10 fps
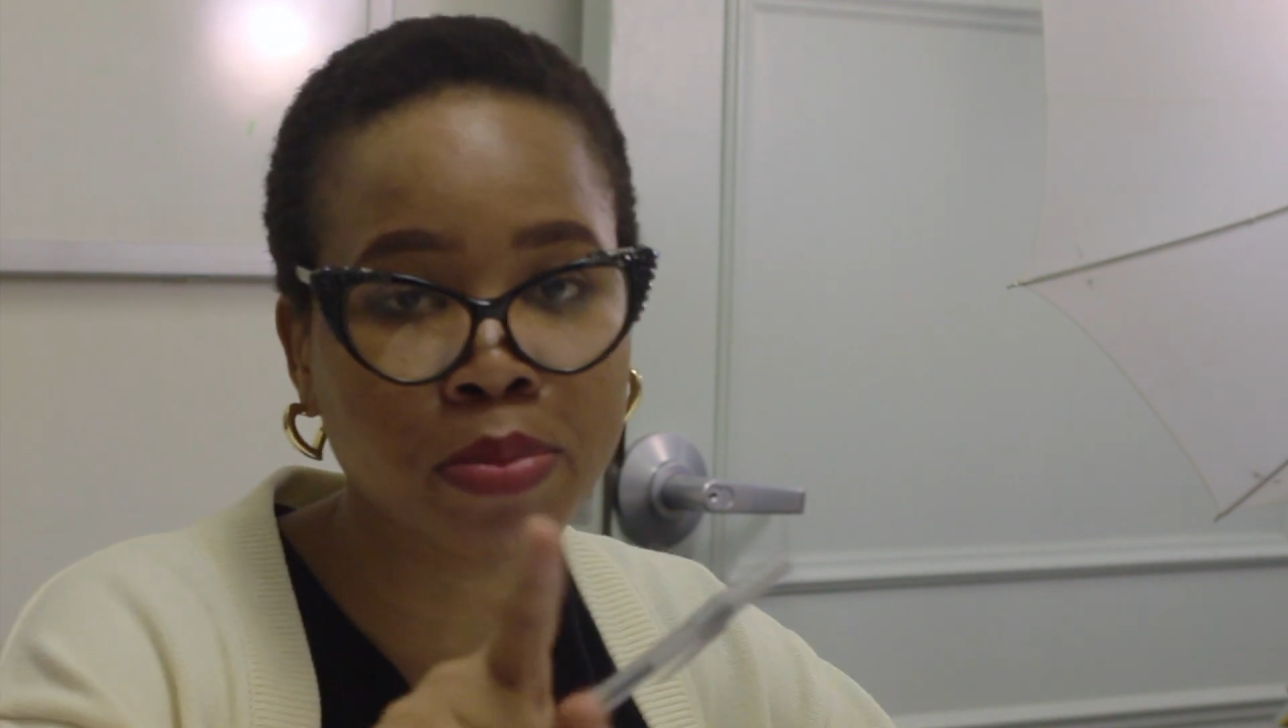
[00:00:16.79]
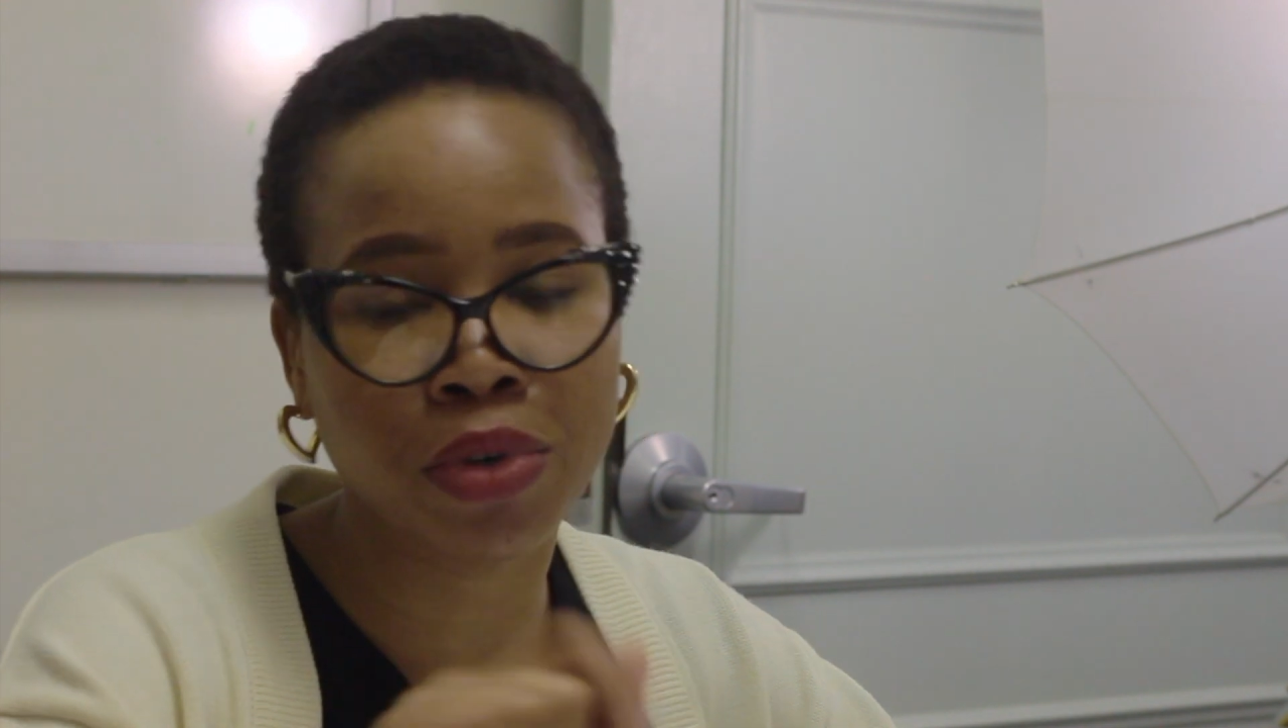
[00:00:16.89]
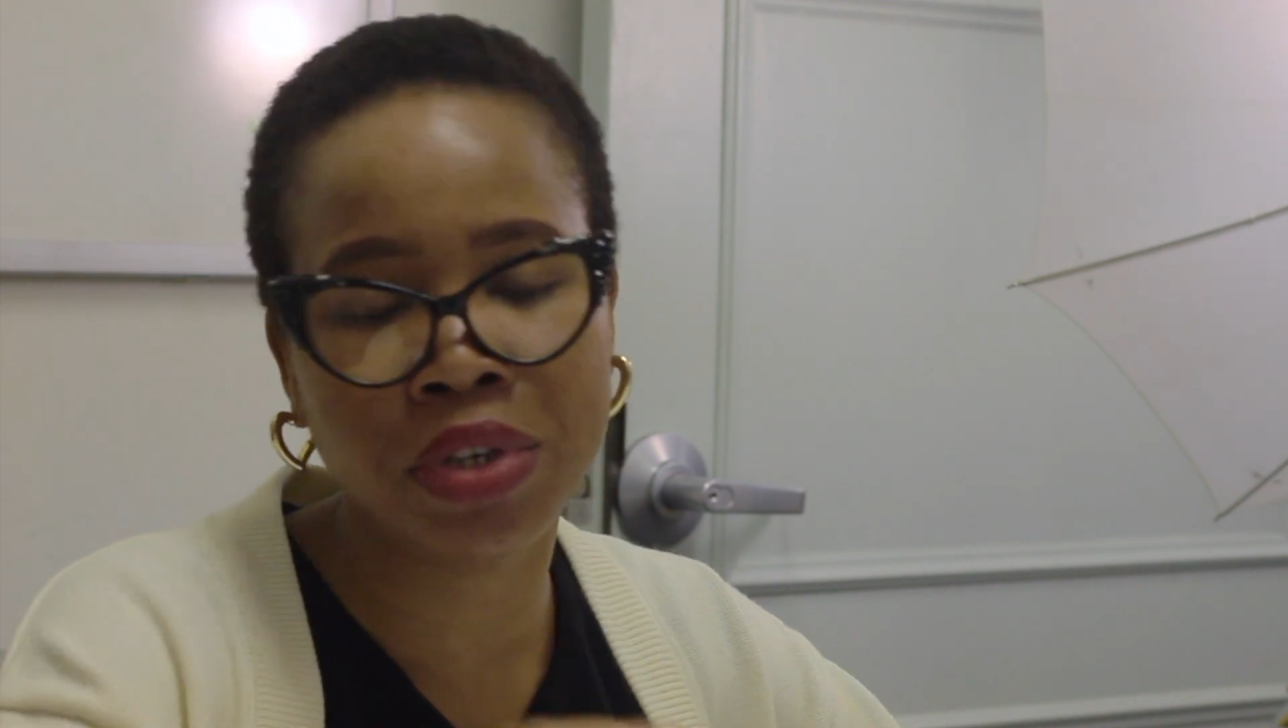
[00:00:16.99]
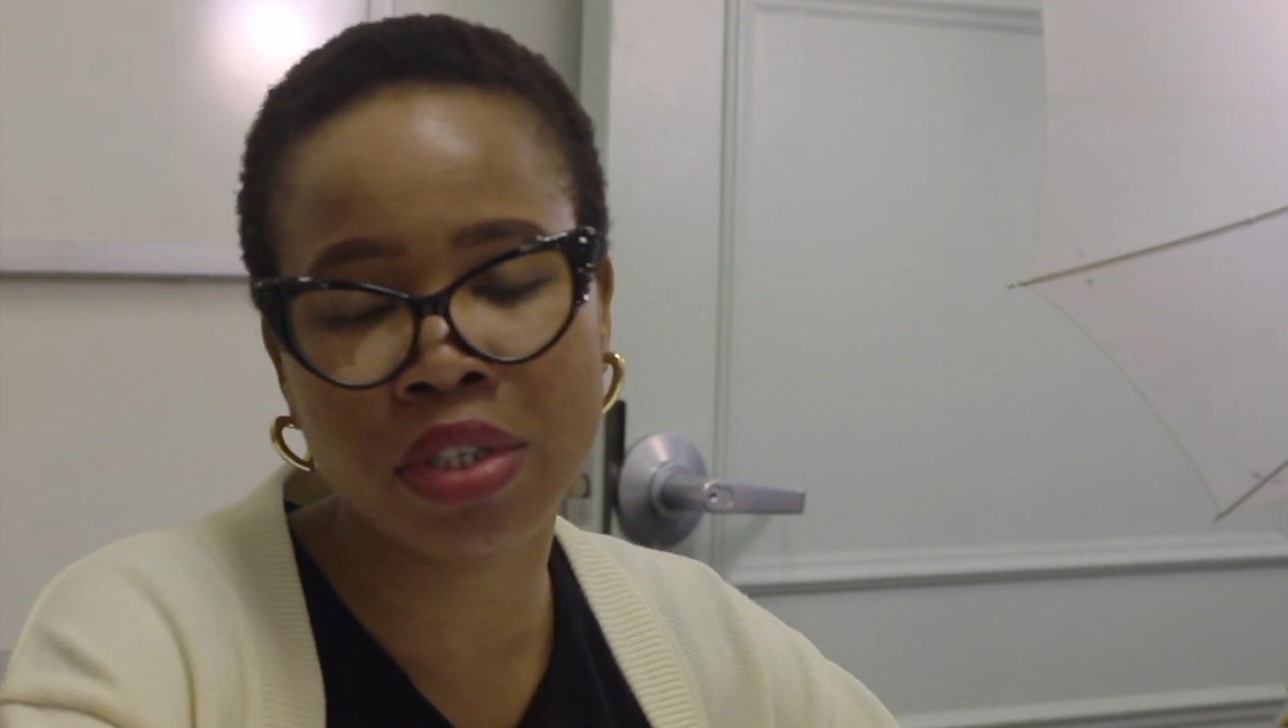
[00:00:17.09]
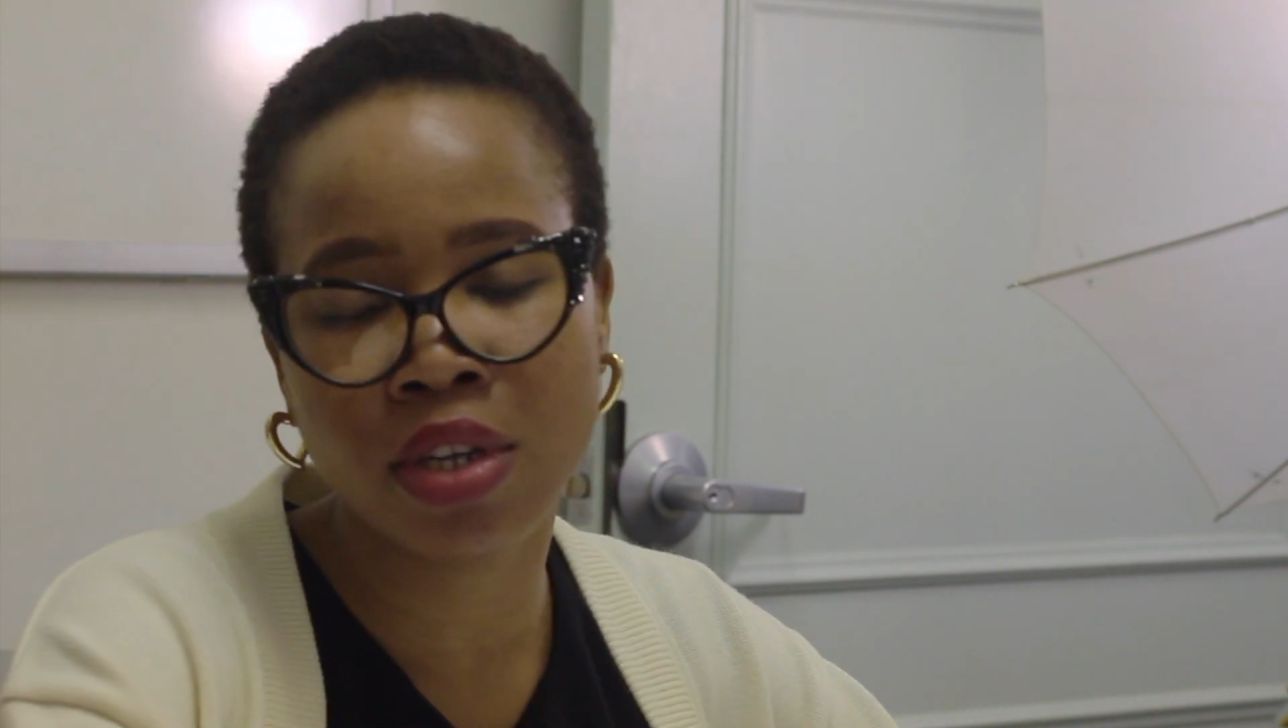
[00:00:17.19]

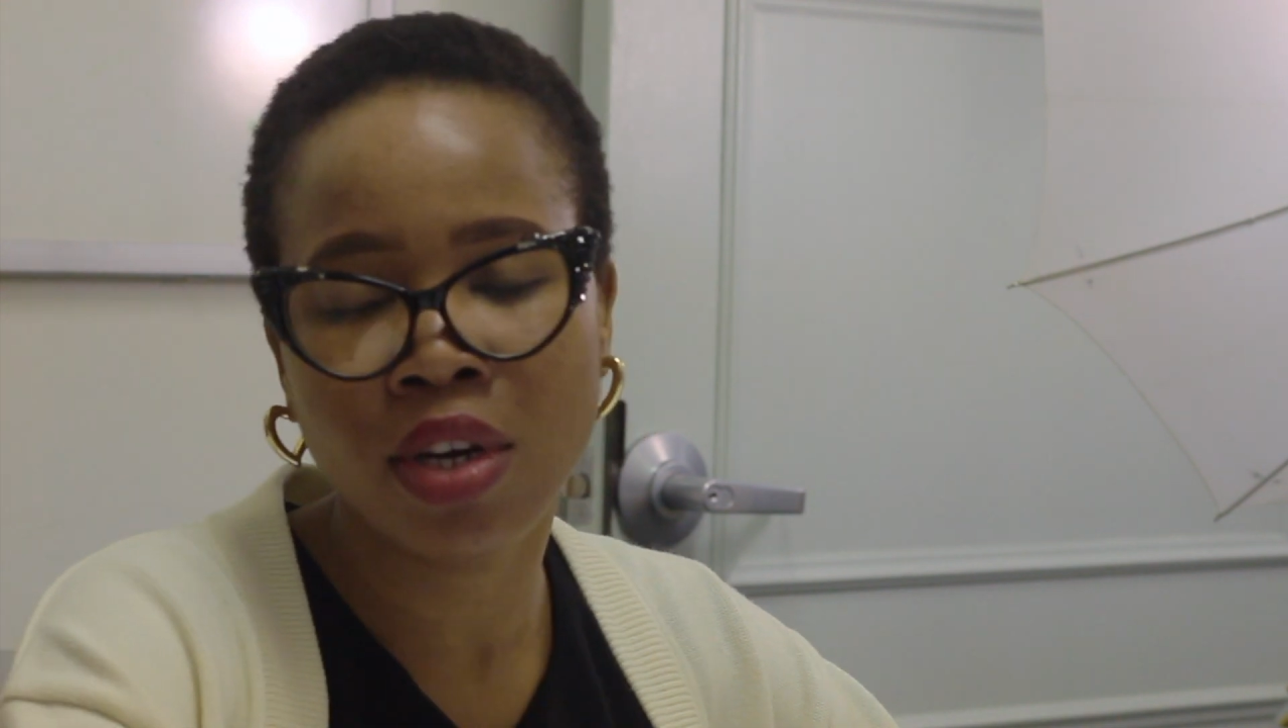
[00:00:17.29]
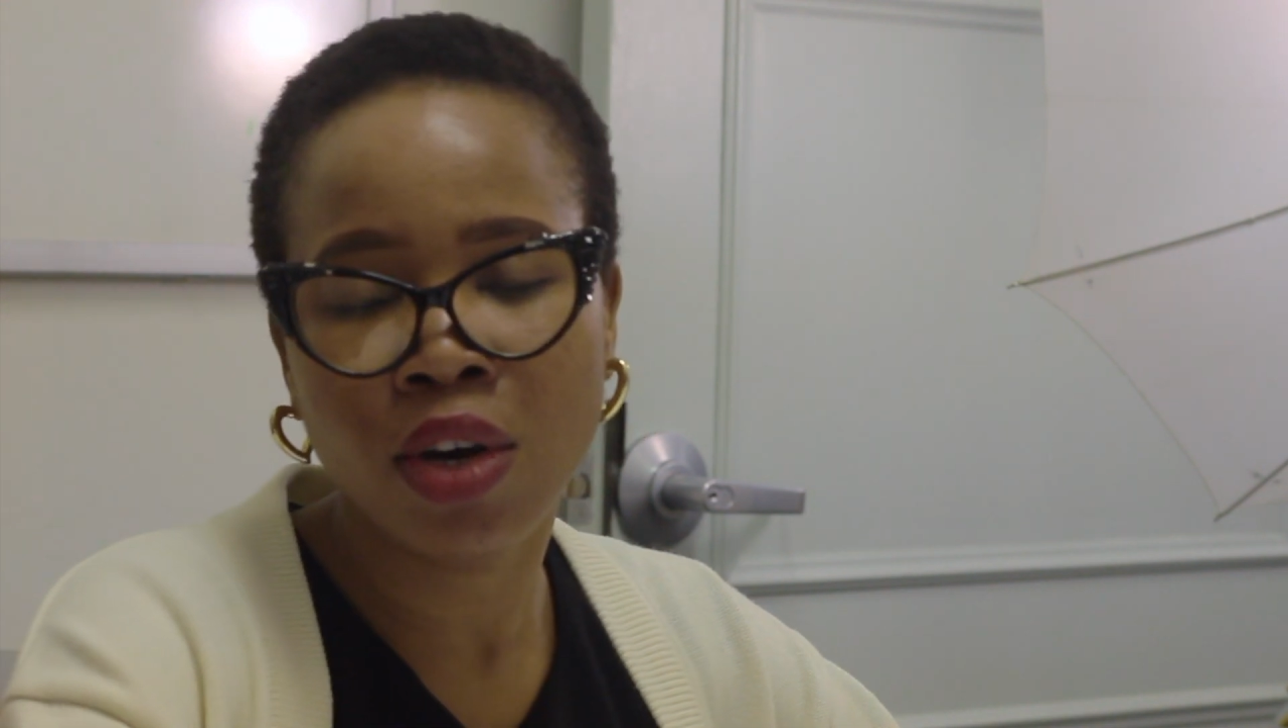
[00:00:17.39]
Borris,